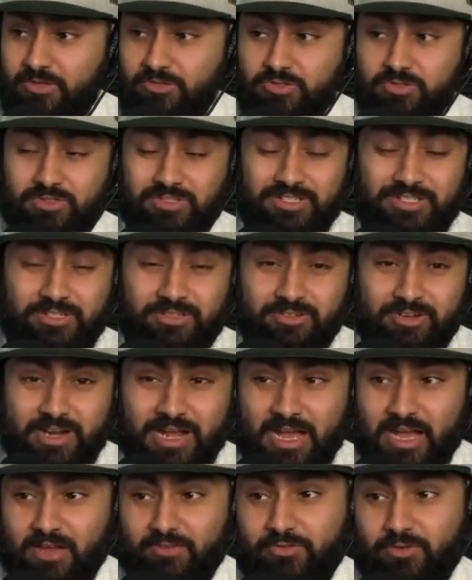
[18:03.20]
was a year and
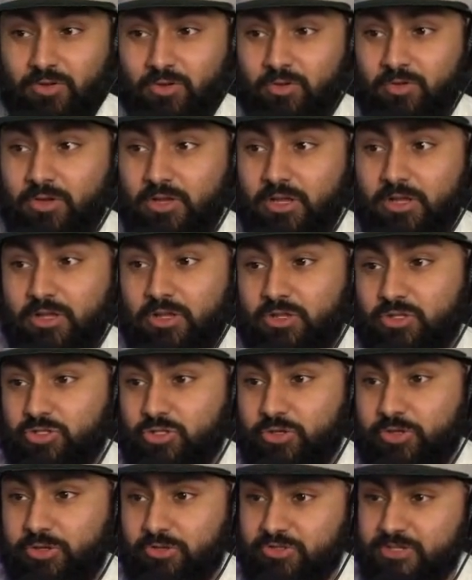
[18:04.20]
a half ago.
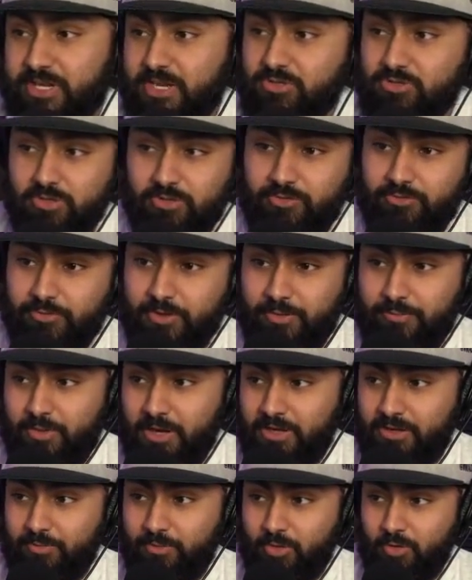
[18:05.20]
So he was scheduled to fight
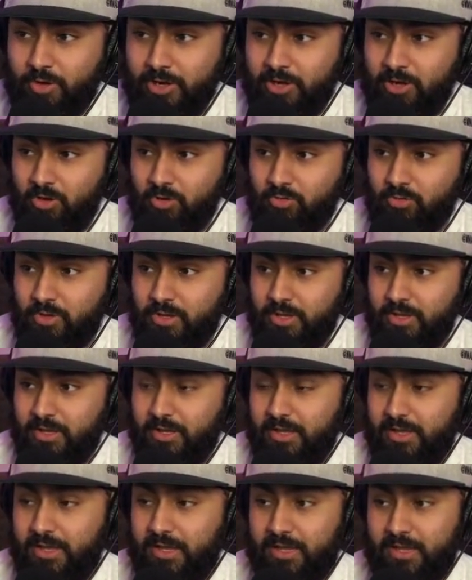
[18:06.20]
Brandon Moreno
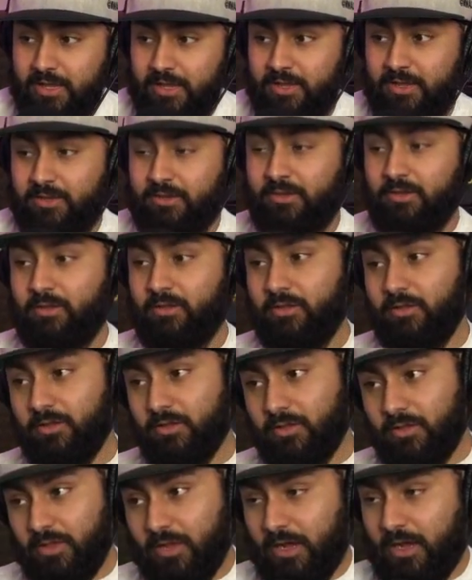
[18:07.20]
in
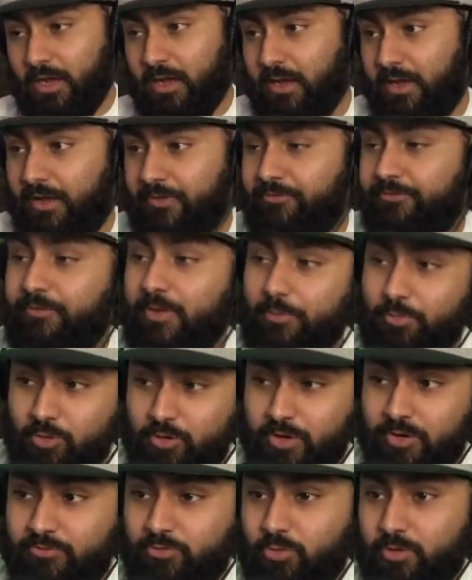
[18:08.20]

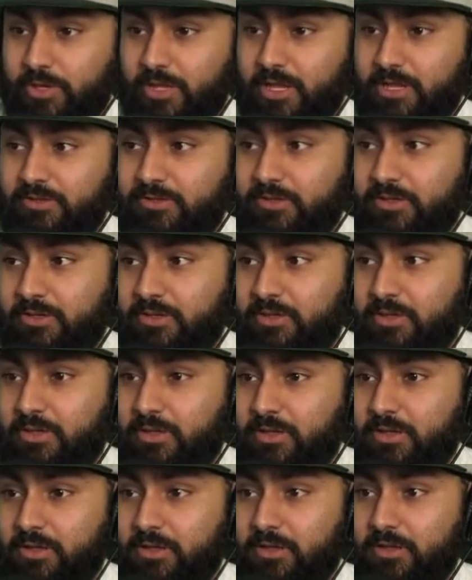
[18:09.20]
February of 2018,
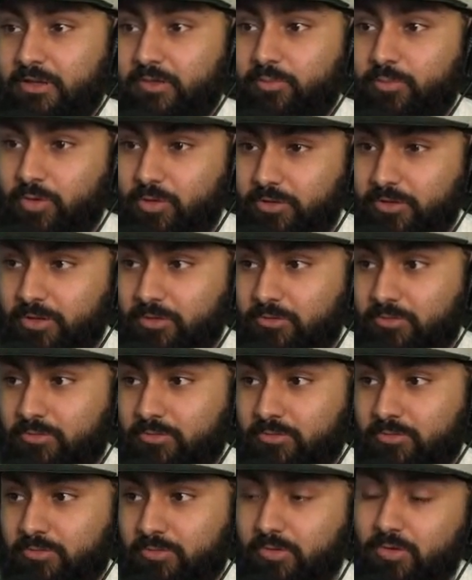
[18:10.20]
pulled out.
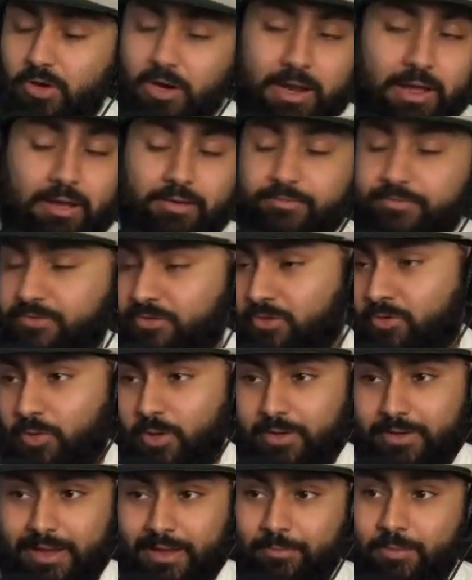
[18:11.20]
You know
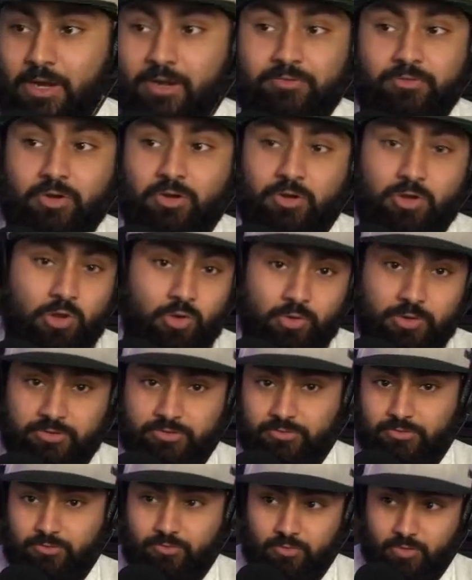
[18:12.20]
what? I'm not even going to go
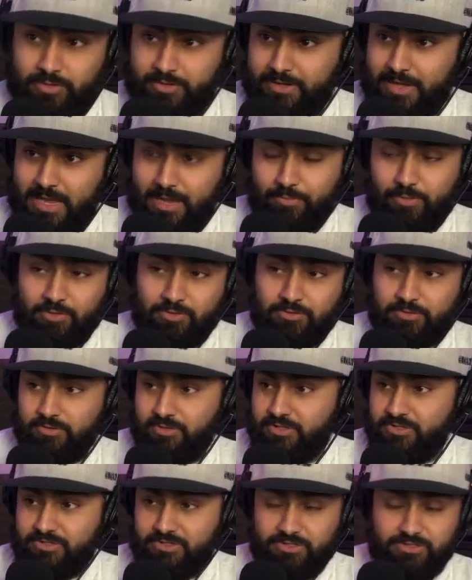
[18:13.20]
into what happened to
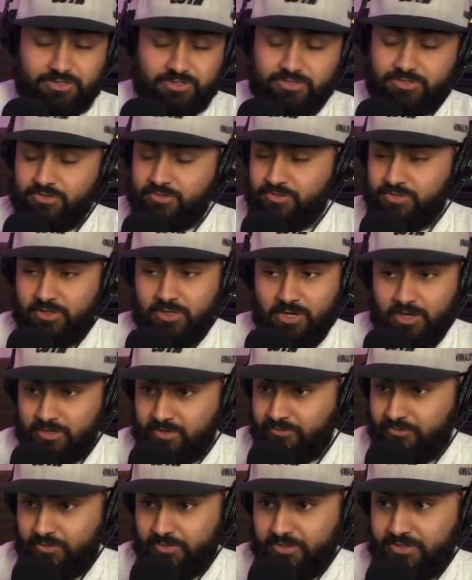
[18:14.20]
these things because there's a lot of
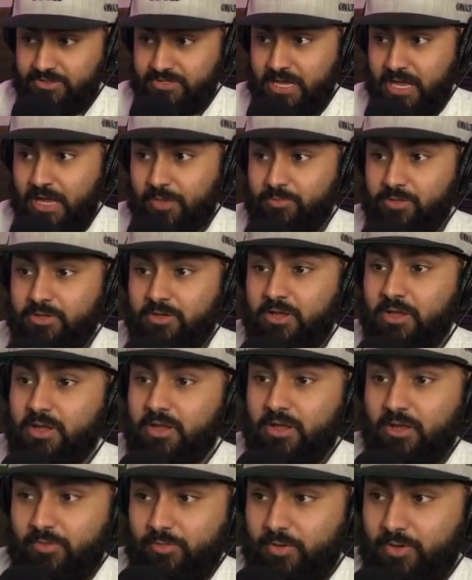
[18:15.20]
different things that happened.
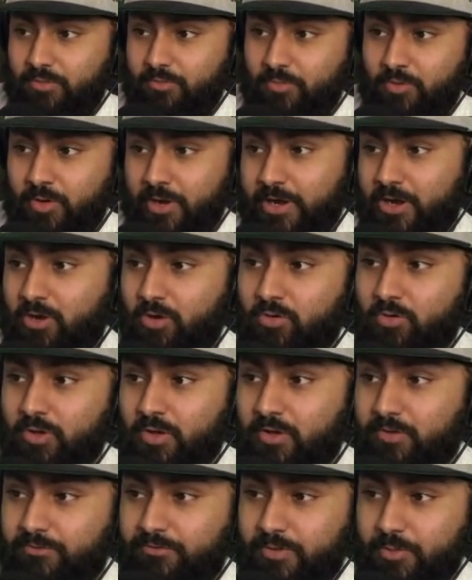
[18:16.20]
But Moreno,
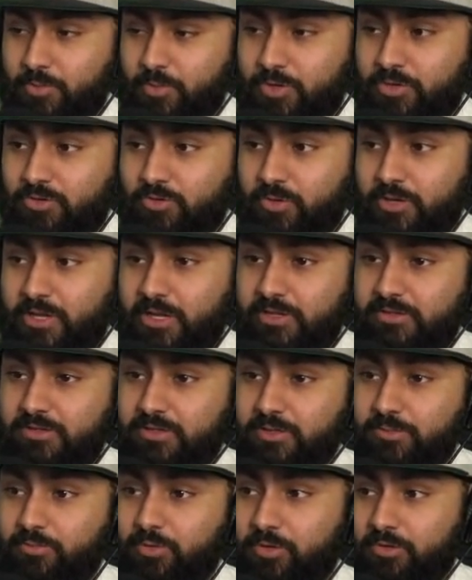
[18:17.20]
February
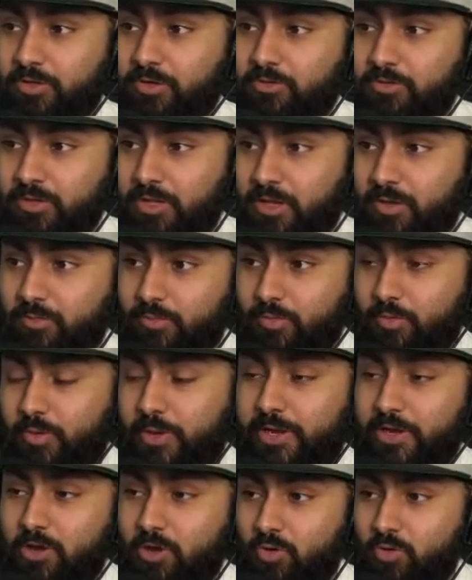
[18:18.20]
2018, pulled out.
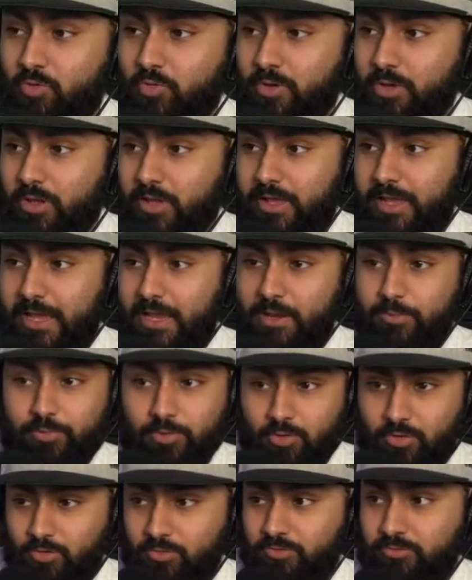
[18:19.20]
Moreno,
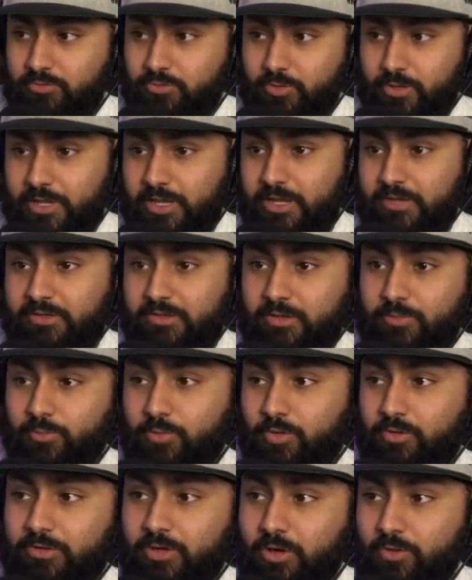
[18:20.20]
April 2018,
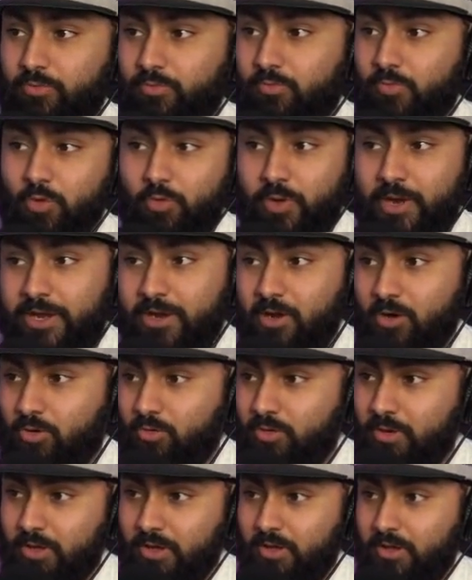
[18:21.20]
pulled out.
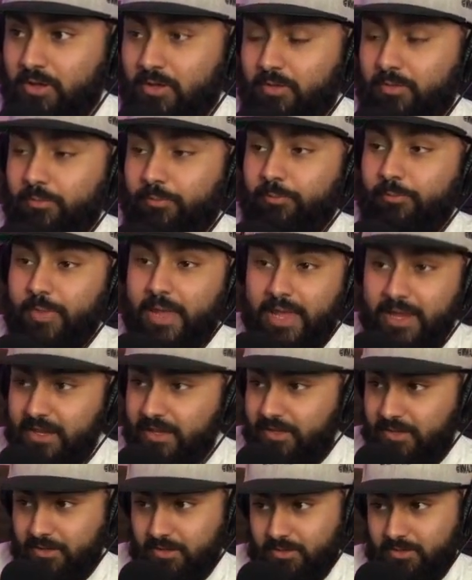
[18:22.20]
Moreno,
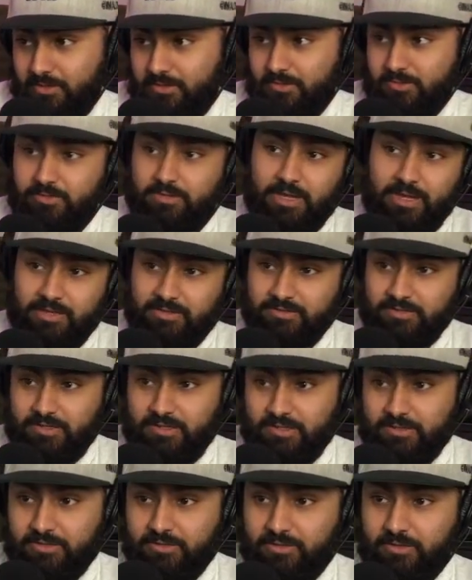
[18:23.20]
May
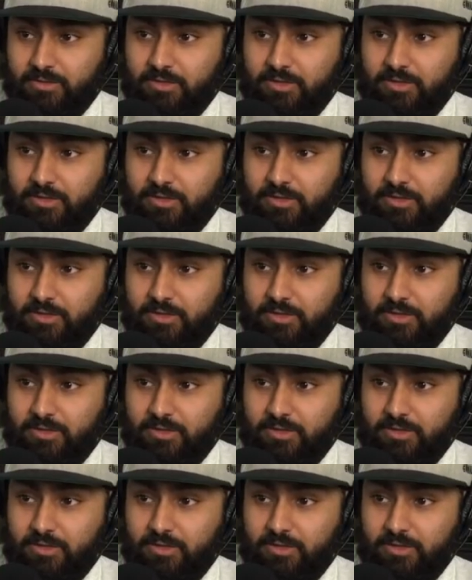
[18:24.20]
18th,